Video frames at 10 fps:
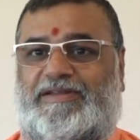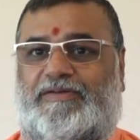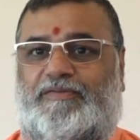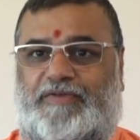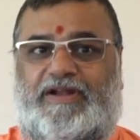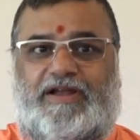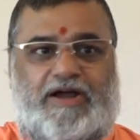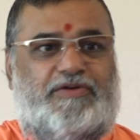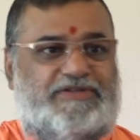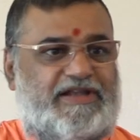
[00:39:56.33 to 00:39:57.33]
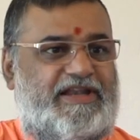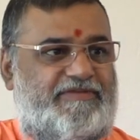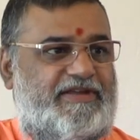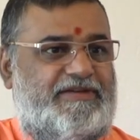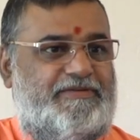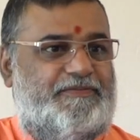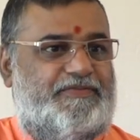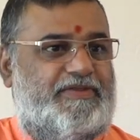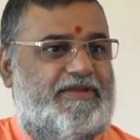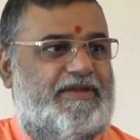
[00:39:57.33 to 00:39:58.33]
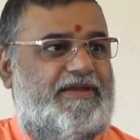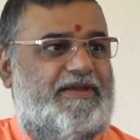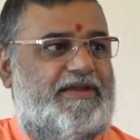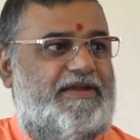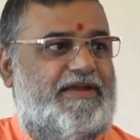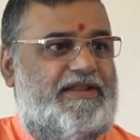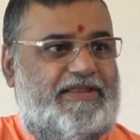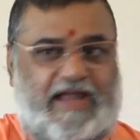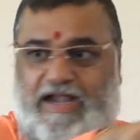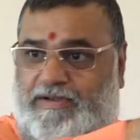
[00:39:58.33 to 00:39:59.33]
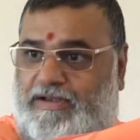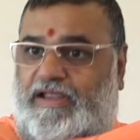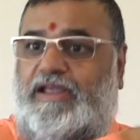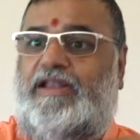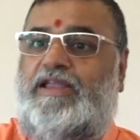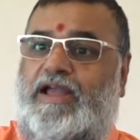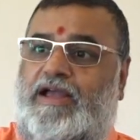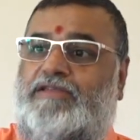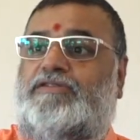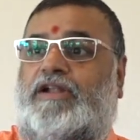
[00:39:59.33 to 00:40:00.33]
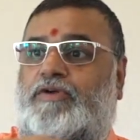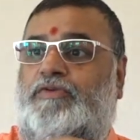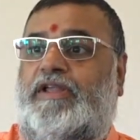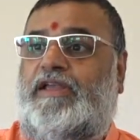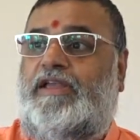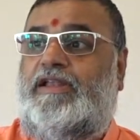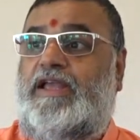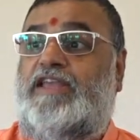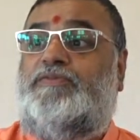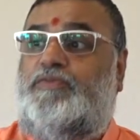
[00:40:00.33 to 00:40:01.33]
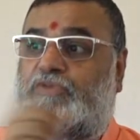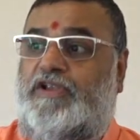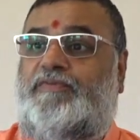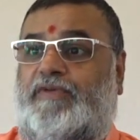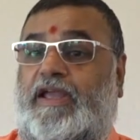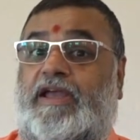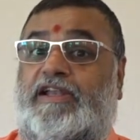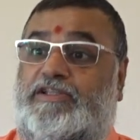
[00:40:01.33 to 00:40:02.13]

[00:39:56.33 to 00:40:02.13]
Where cows are living, that area, surrounding area is air is